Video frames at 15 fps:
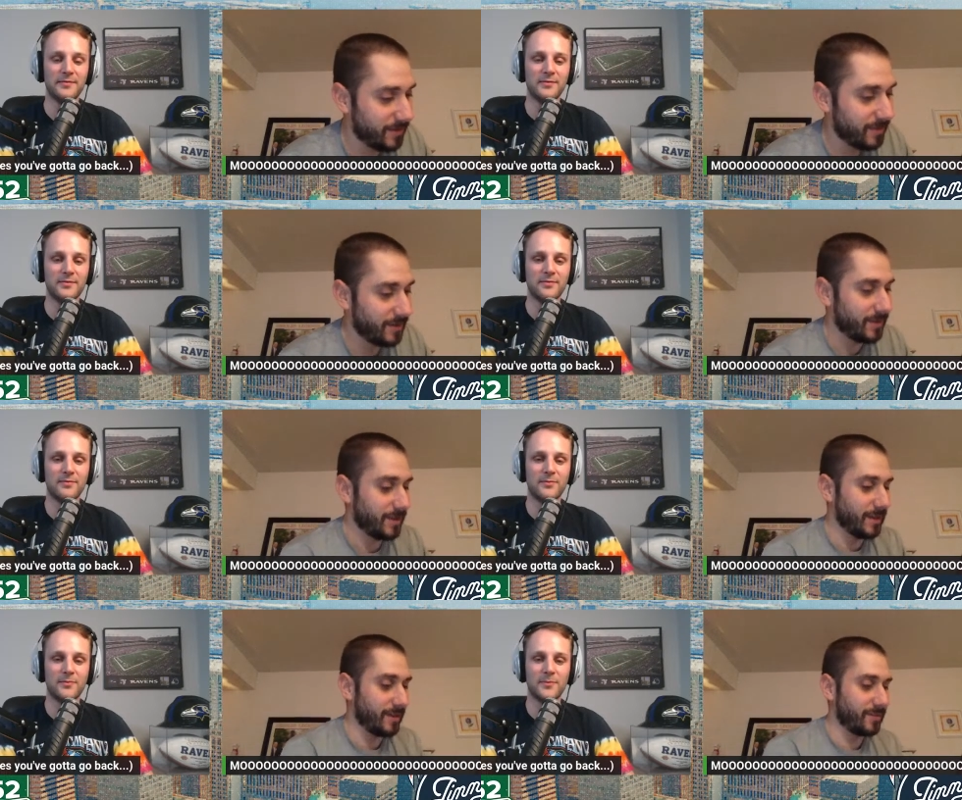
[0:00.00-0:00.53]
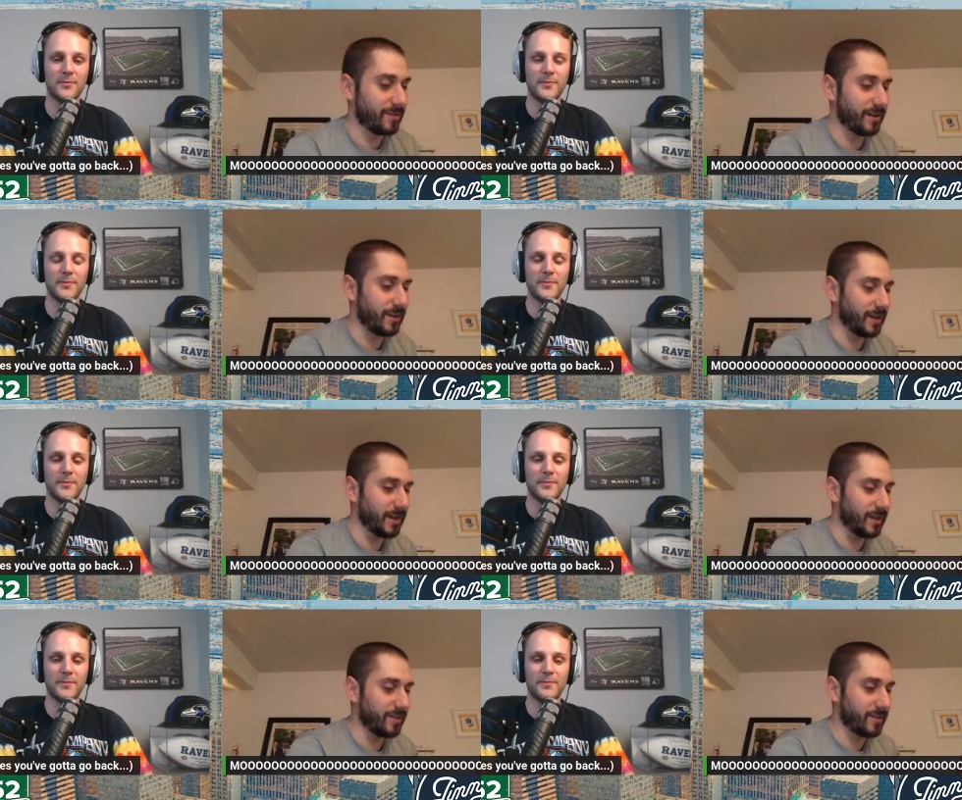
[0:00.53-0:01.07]
Speaker 1: He's gonna
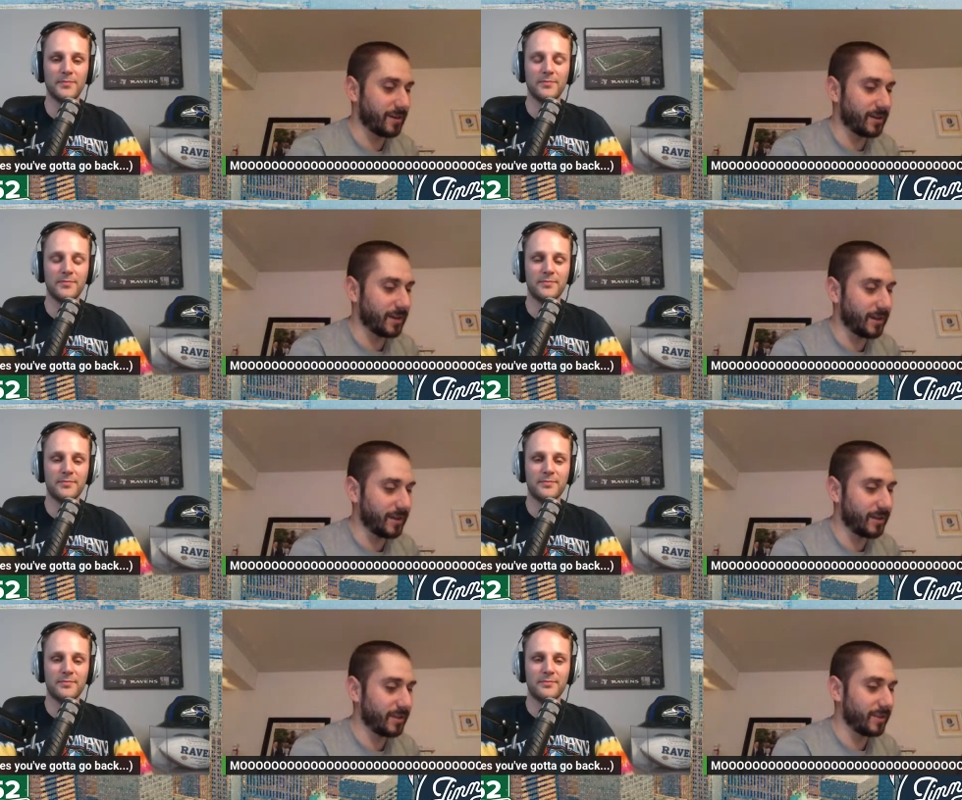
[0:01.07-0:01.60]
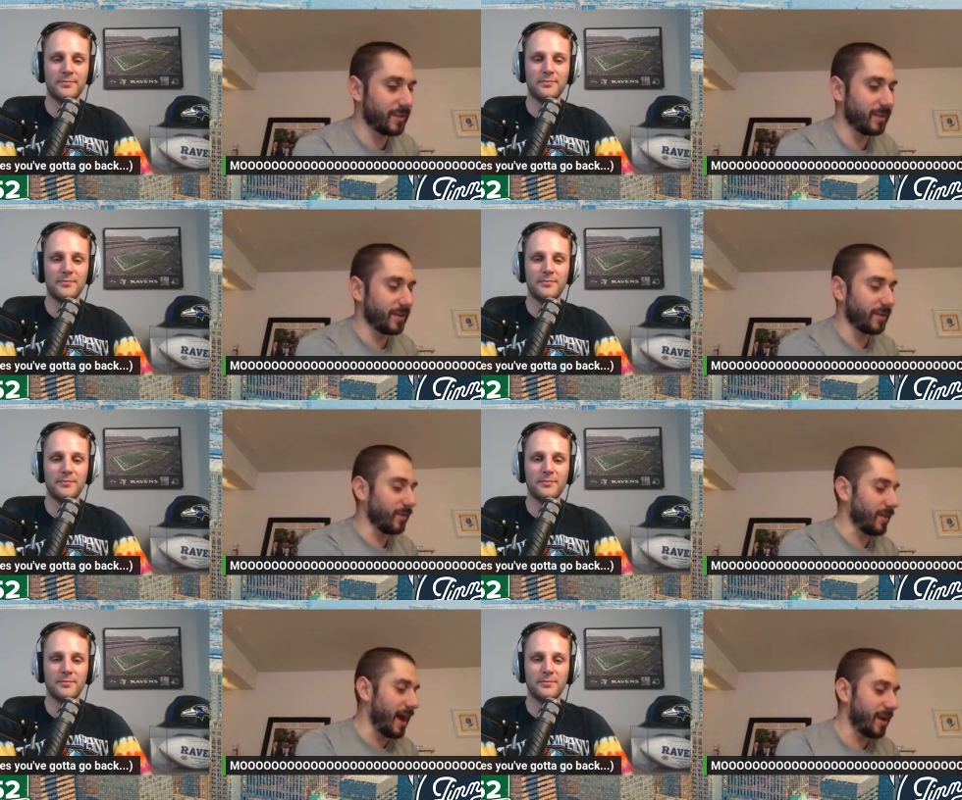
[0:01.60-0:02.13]
he's gonna a
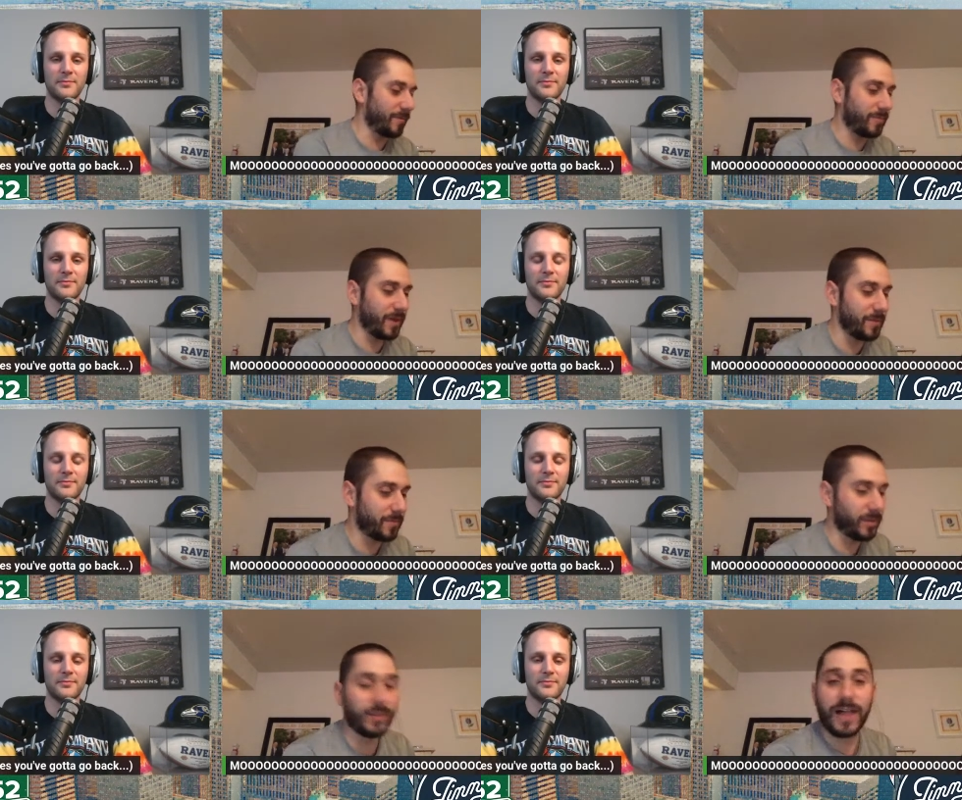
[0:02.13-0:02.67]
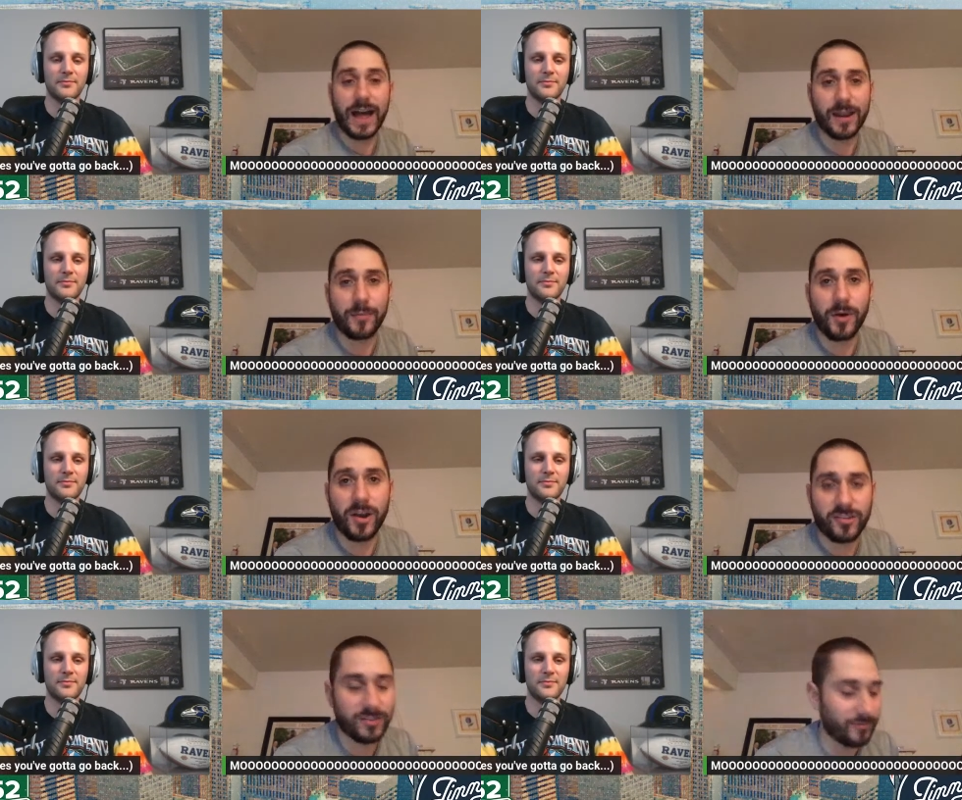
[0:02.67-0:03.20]
lot of people a lot of
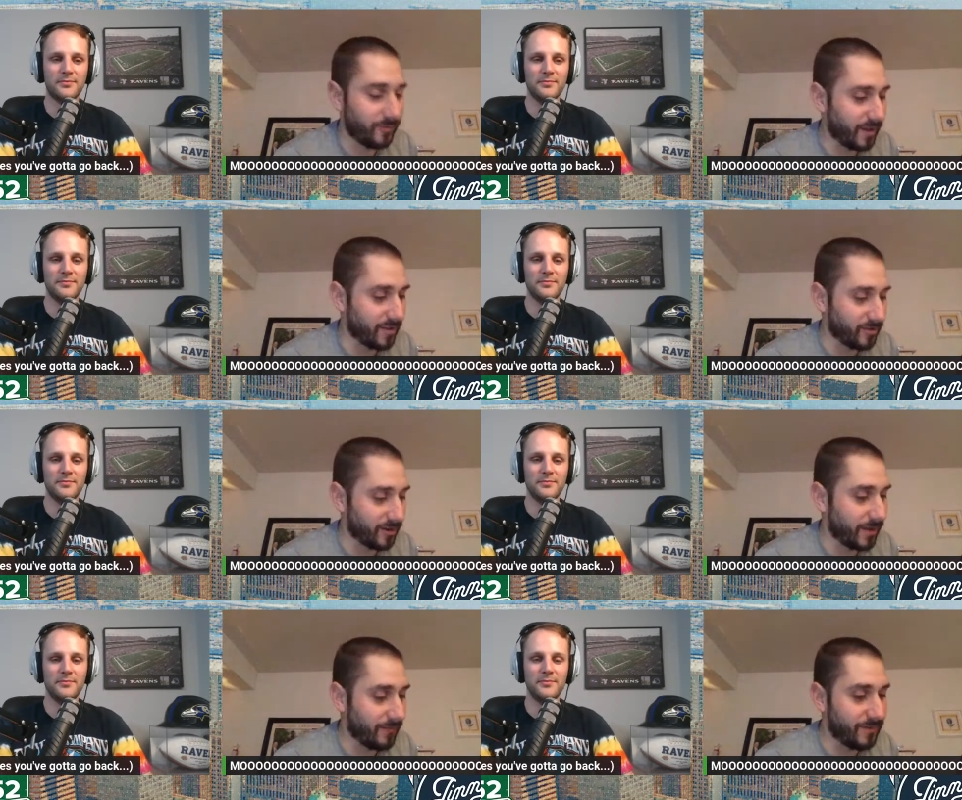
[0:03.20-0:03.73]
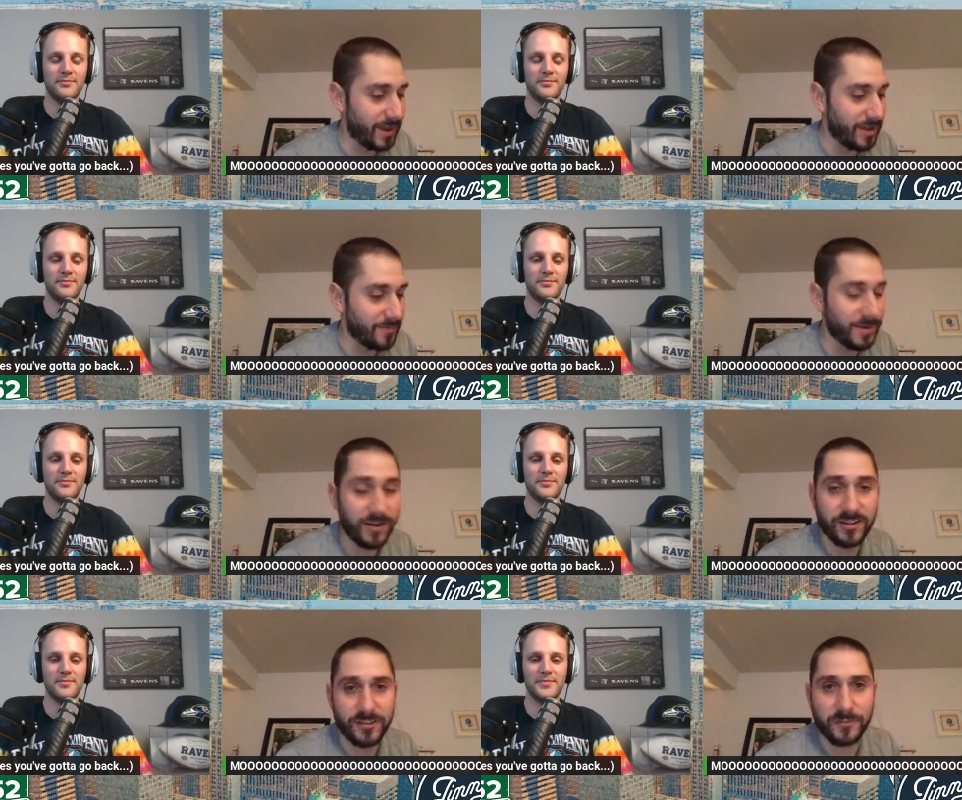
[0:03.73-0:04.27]
Boston fans are gonna have
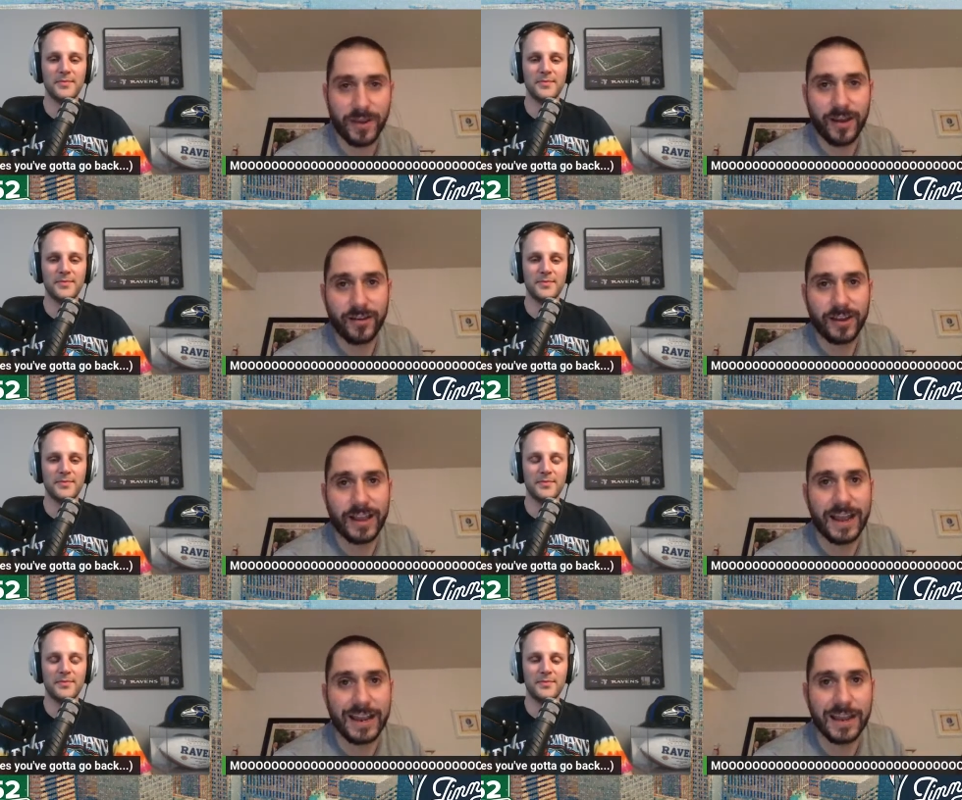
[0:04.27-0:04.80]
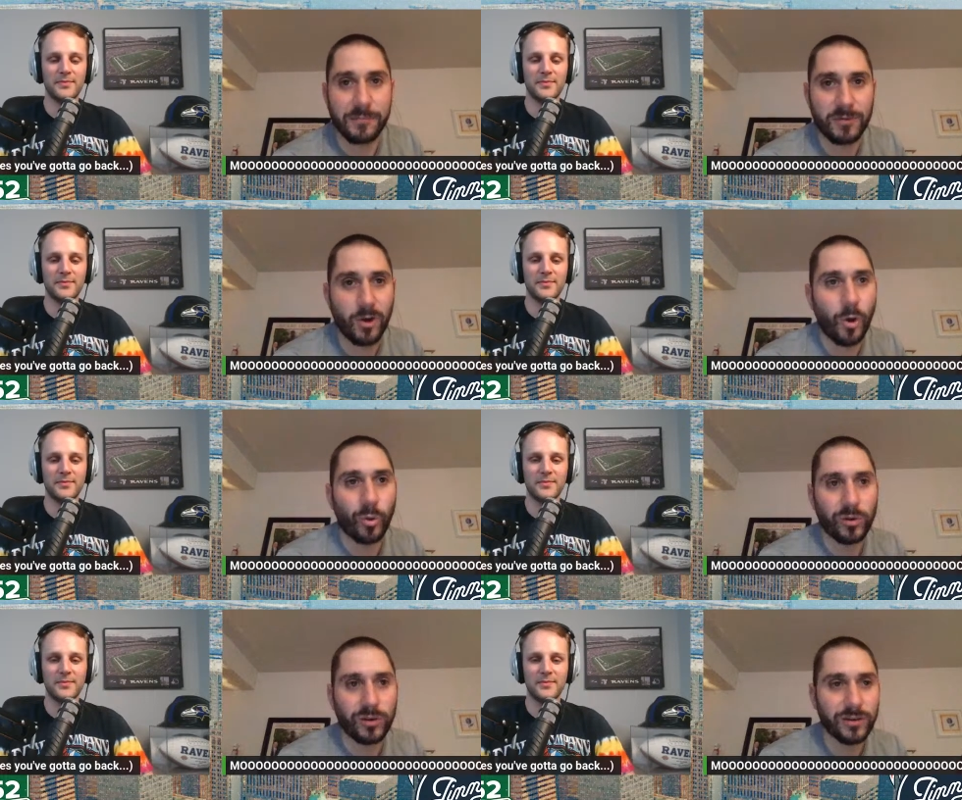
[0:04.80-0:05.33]
nightmares about a guy named
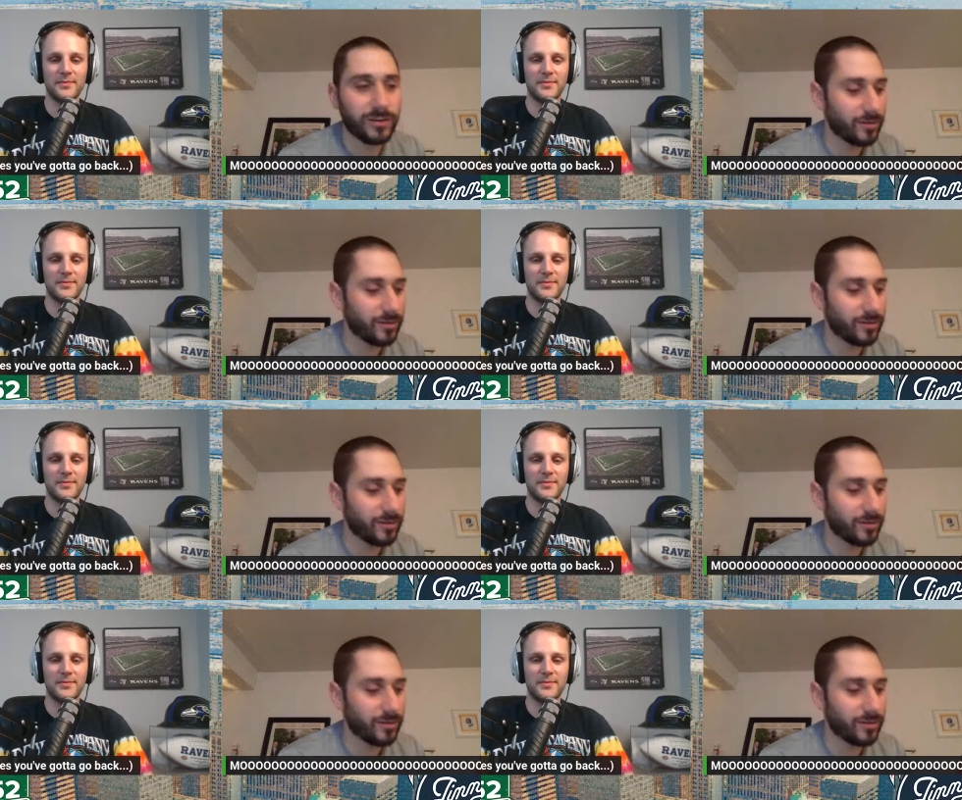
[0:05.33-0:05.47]
Colton.